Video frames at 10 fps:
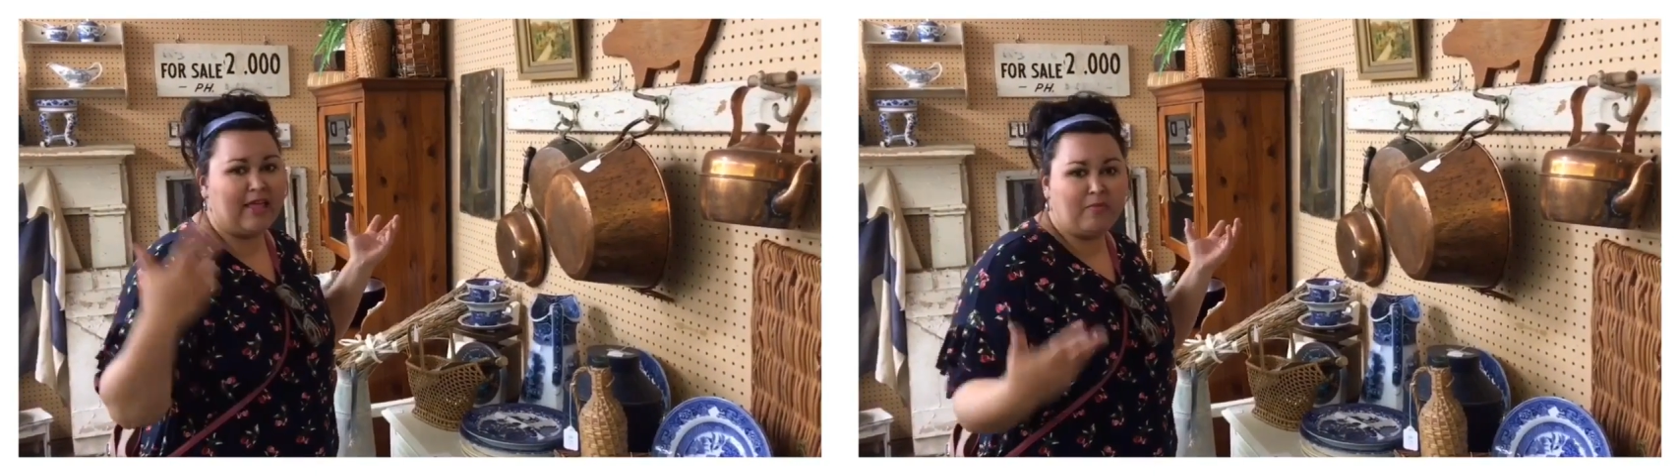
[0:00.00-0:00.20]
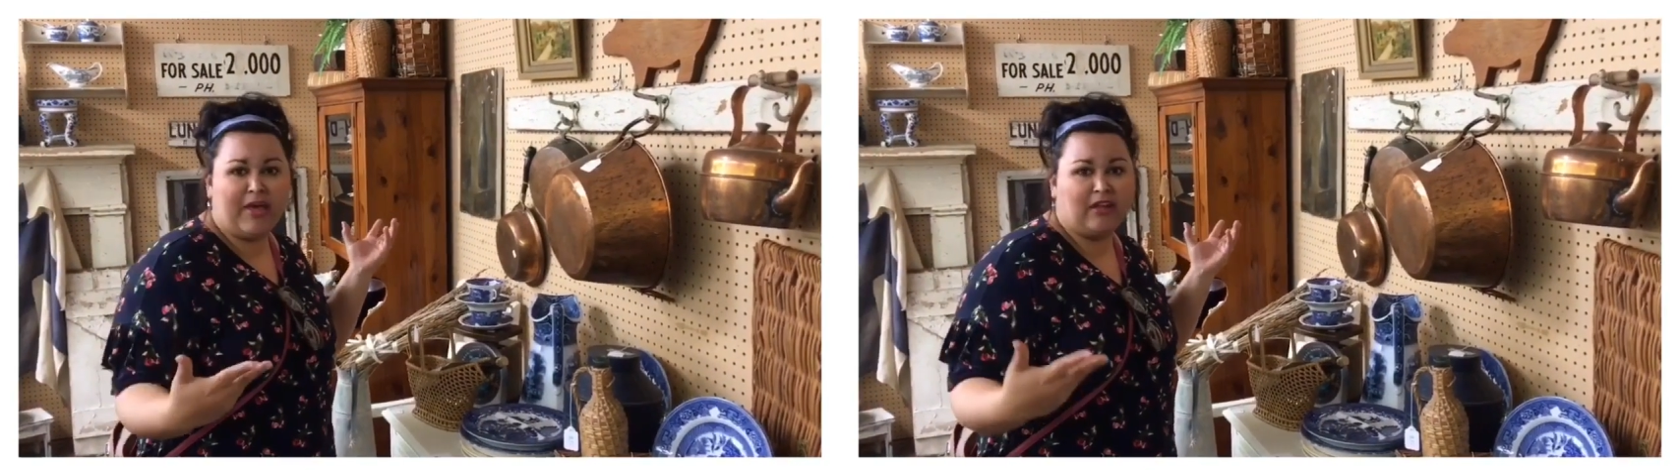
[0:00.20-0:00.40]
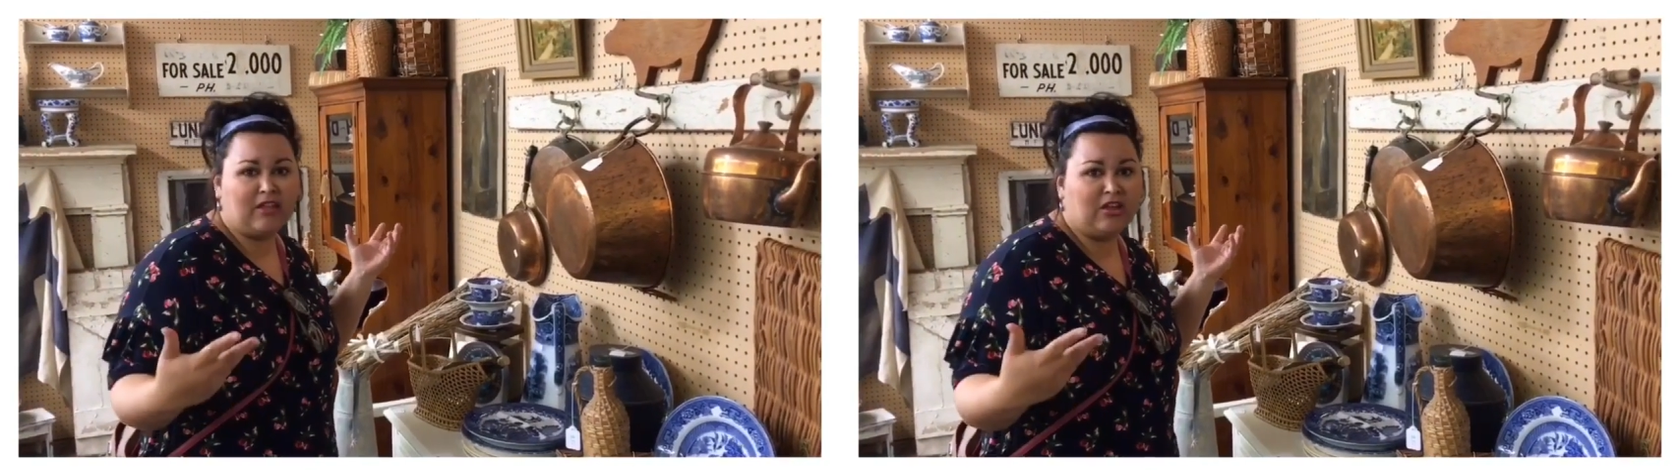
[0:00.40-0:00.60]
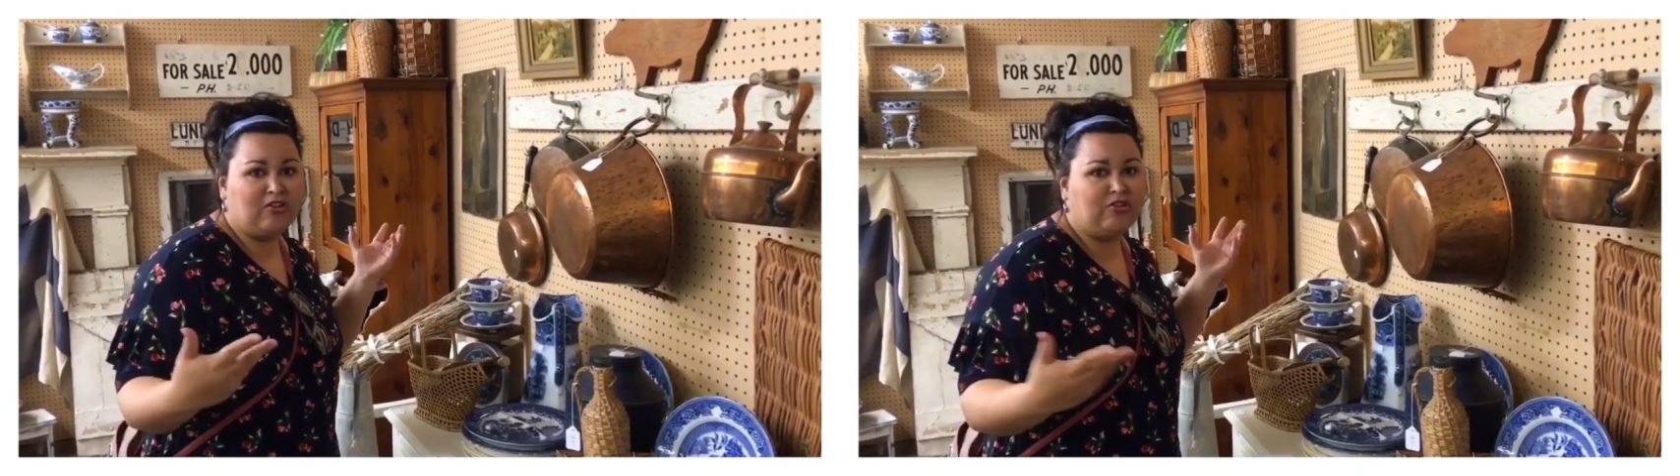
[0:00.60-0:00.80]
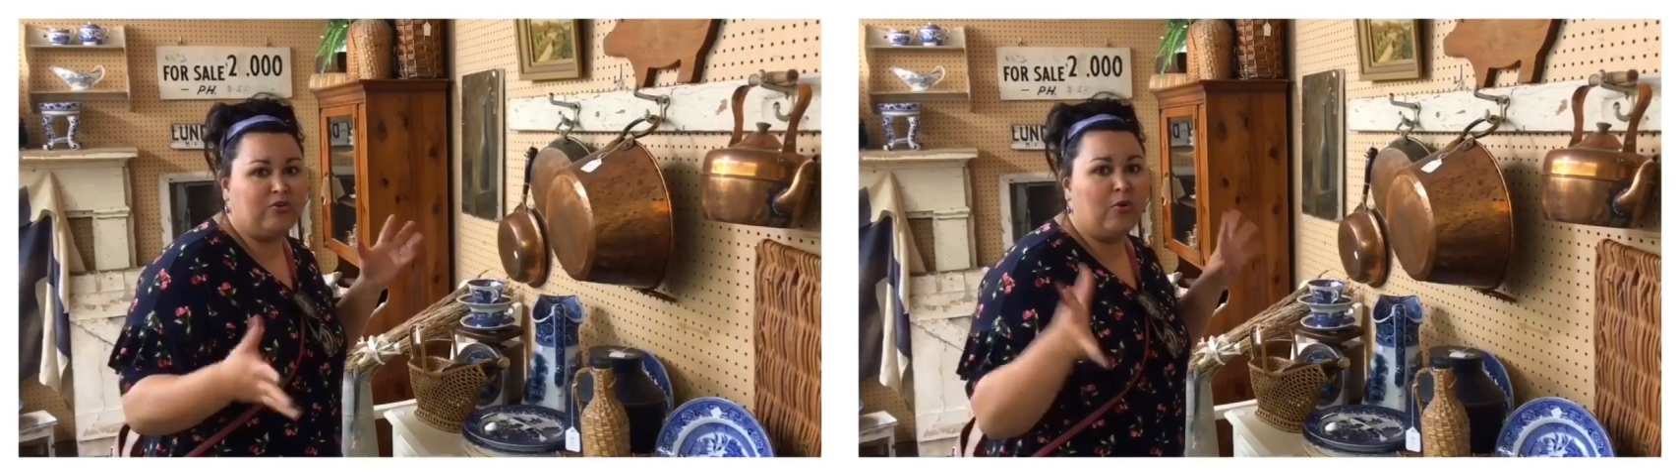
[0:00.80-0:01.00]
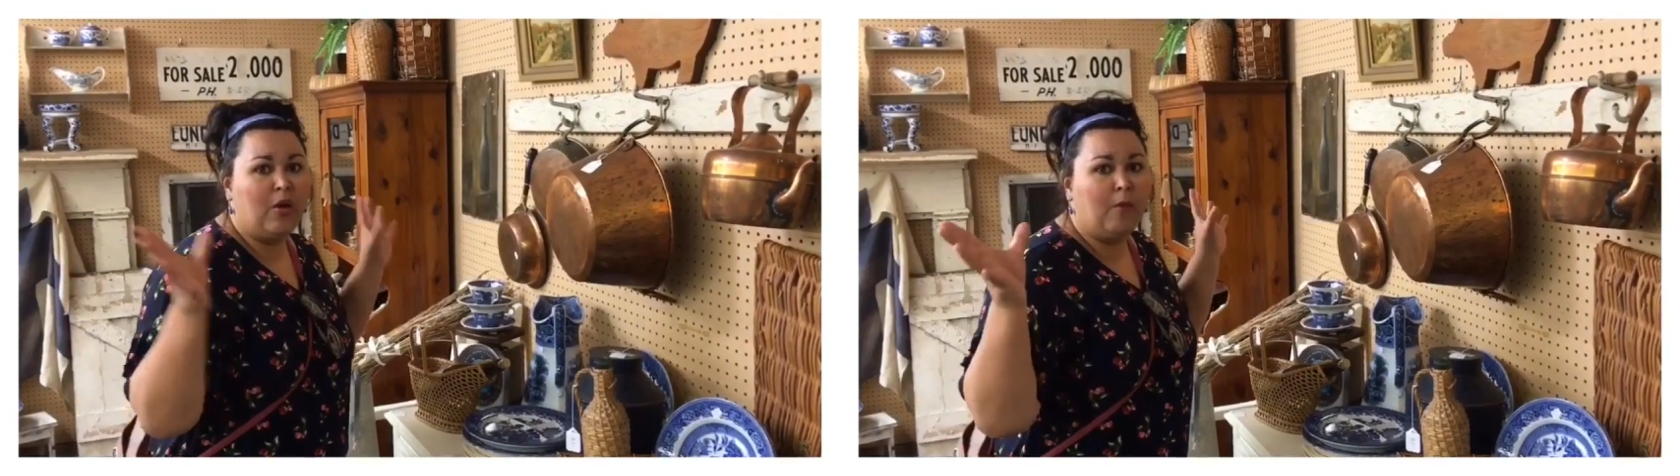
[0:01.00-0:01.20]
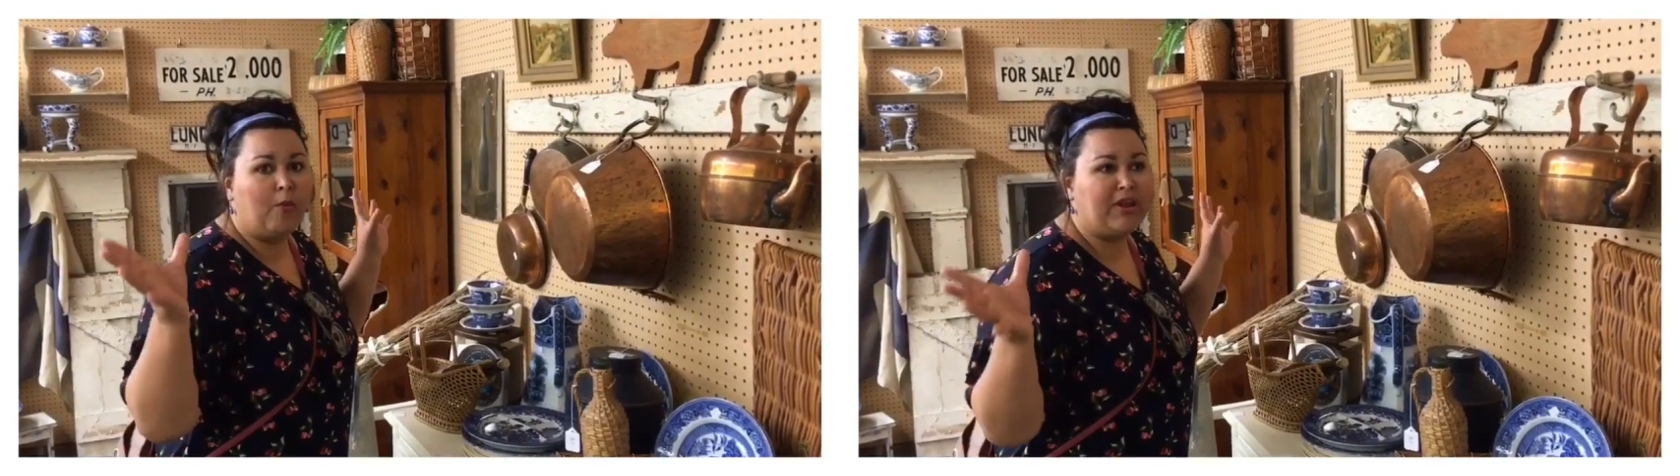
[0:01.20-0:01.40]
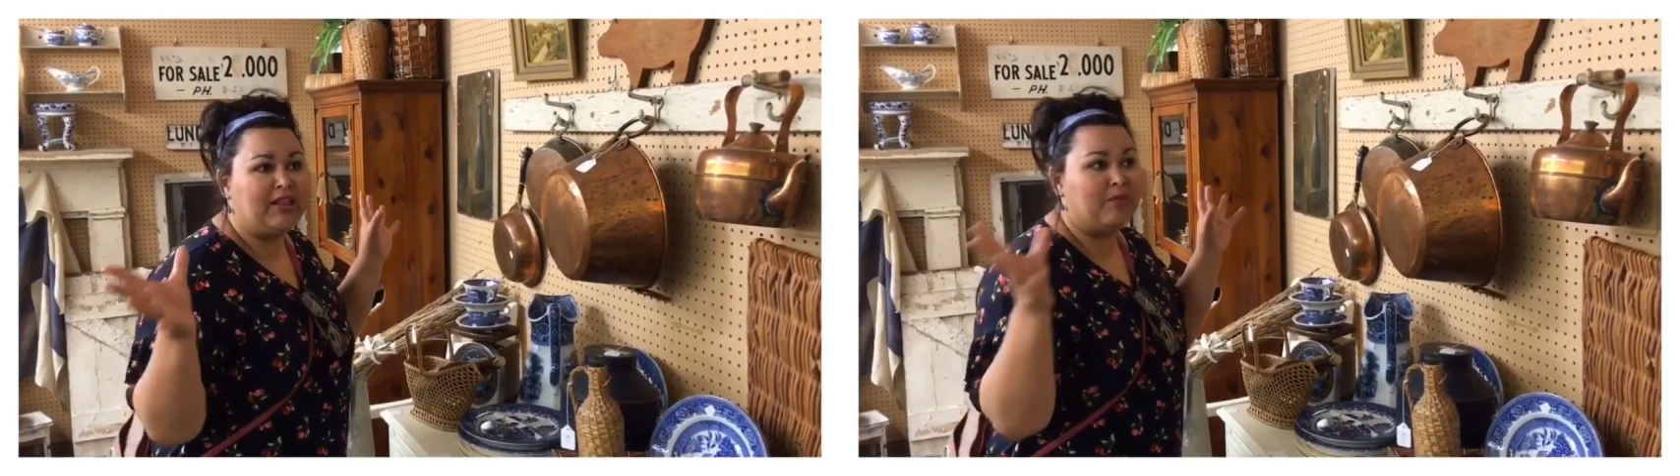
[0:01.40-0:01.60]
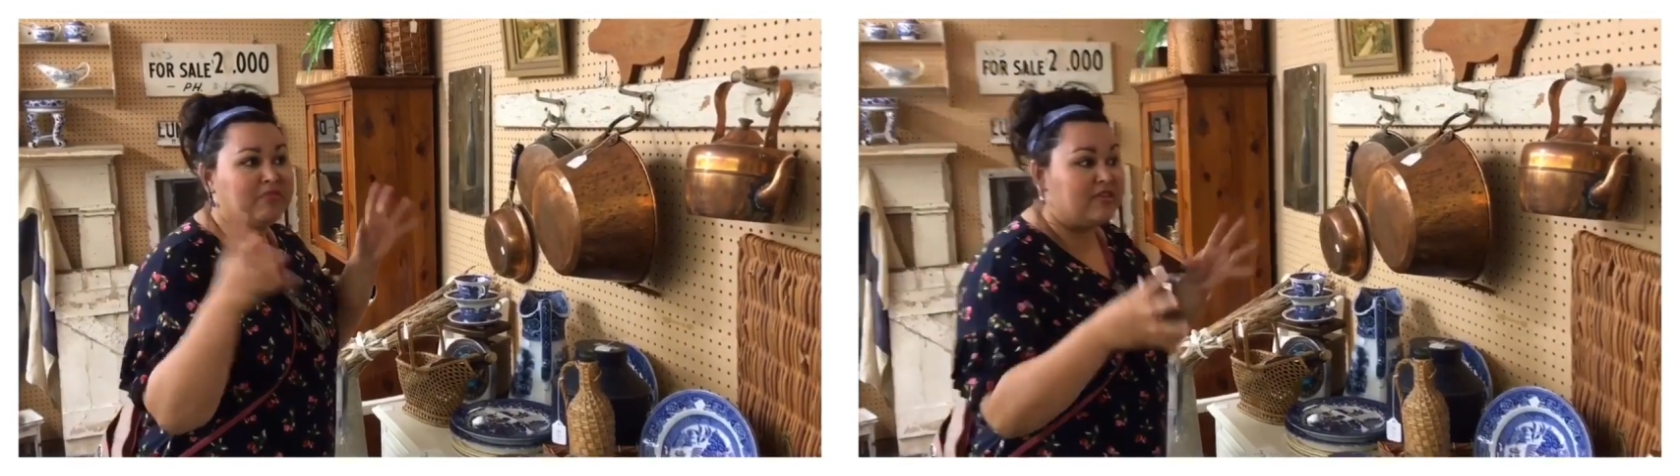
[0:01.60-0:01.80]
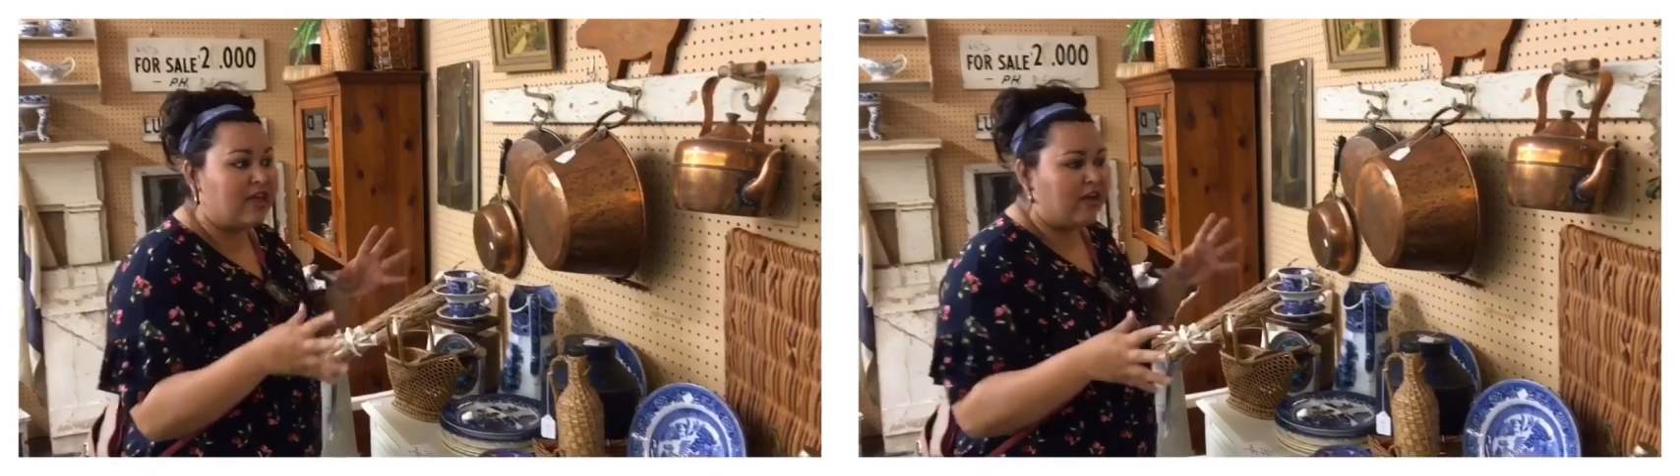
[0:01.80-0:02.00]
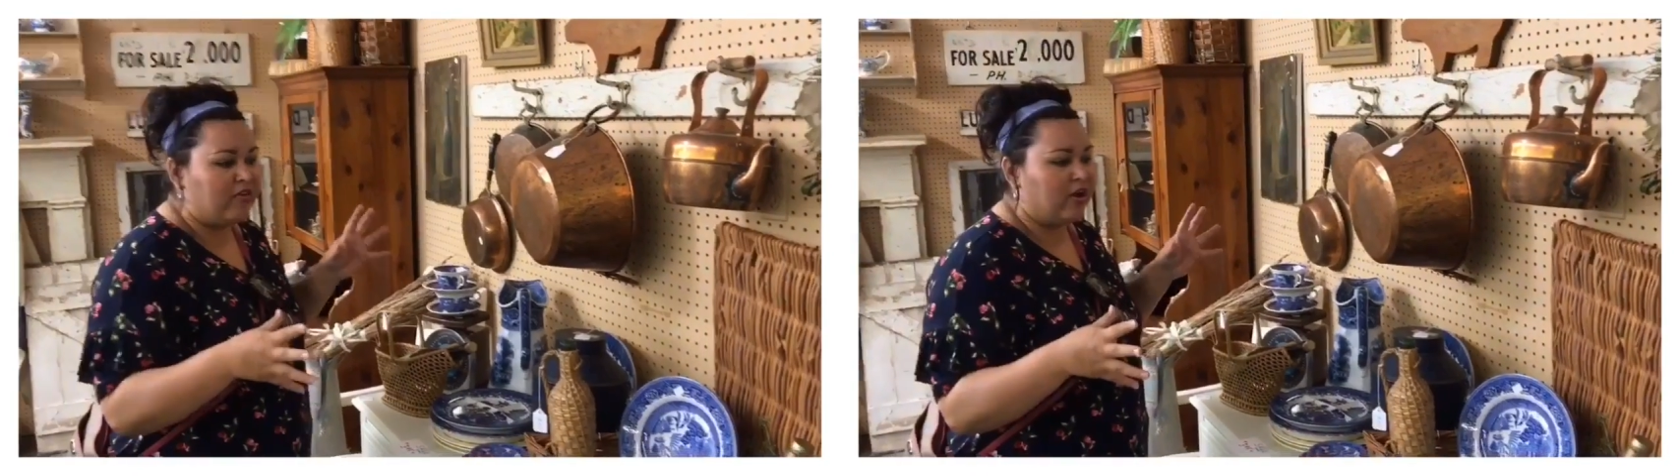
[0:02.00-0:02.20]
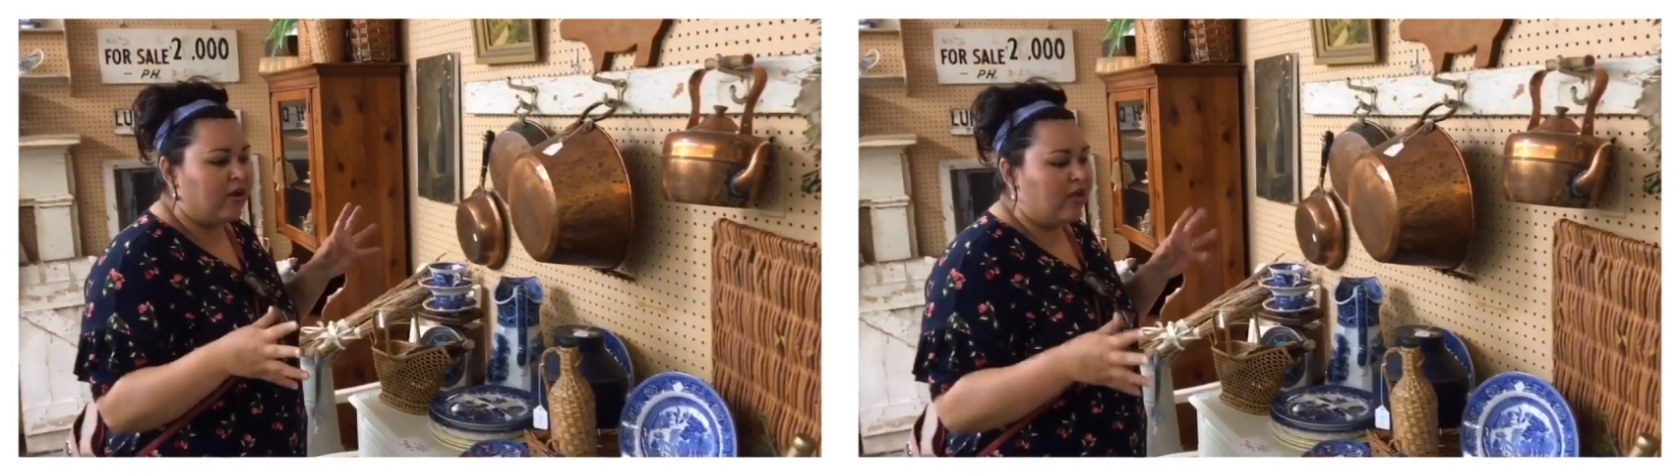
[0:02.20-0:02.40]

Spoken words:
the impact that you do putting them together.